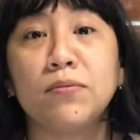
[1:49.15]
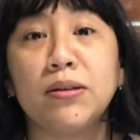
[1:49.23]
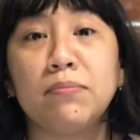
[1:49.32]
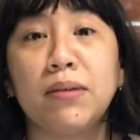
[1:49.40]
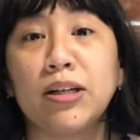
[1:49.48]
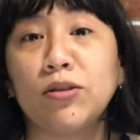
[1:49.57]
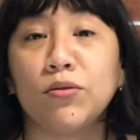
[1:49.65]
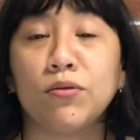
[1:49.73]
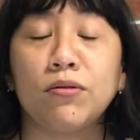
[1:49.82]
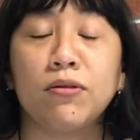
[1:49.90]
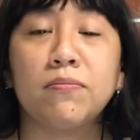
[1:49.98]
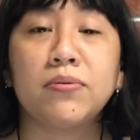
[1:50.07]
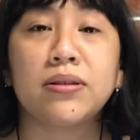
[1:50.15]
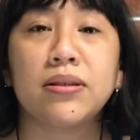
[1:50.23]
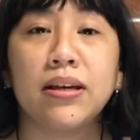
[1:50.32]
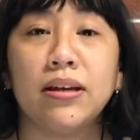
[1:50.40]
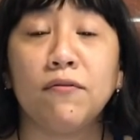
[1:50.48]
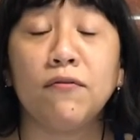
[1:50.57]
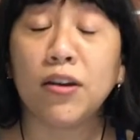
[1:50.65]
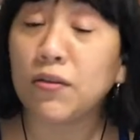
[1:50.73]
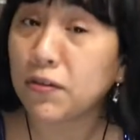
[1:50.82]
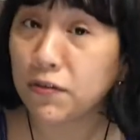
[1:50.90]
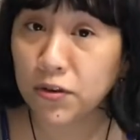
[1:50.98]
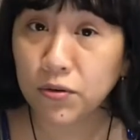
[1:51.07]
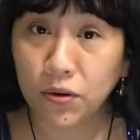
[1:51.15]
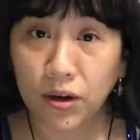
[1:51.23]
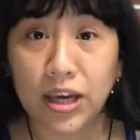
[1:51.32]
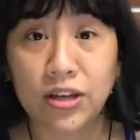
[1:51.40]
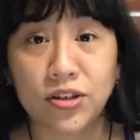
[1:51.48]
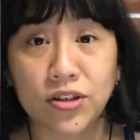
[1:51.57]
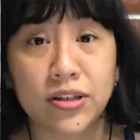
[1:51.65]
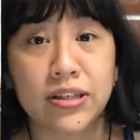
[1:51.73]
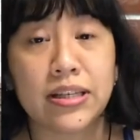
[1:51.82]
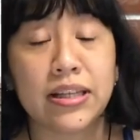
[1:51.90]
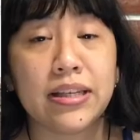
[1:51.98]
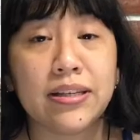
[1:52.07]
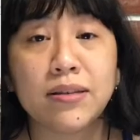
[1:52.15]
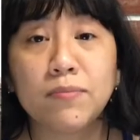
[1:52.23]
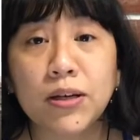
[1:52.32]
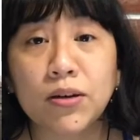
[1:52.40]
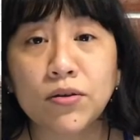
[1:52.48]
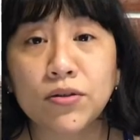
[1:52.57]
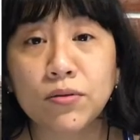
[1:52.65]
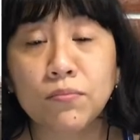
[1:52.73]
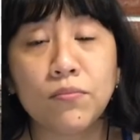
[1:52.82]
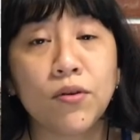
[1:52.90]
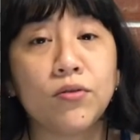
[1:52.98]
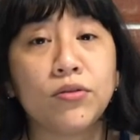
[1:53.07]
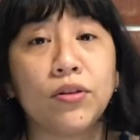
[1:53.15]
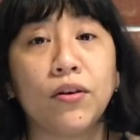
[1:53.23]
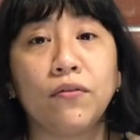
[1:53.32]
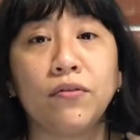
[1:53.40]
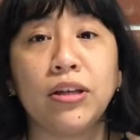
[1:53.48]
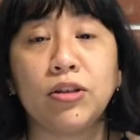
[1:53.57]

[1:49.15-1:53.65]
with my tour groups in very few occasions. And this is because most of